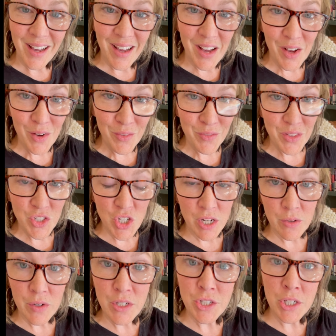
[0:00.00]
of the
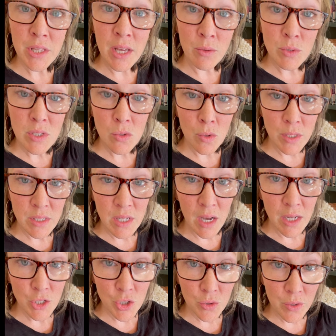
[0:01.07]
generation that was going to
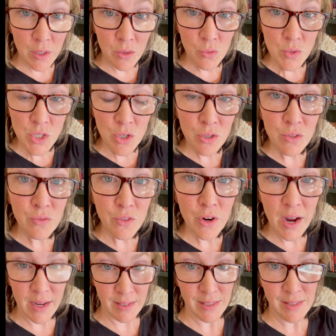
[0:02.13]
usher in the return of
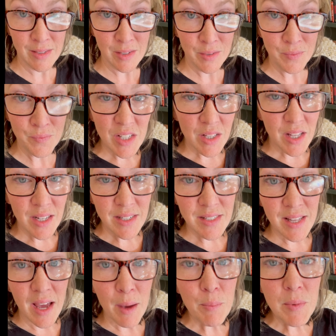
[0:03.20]
Christ. A lot has
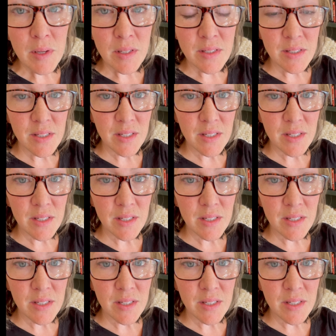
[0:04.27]
happened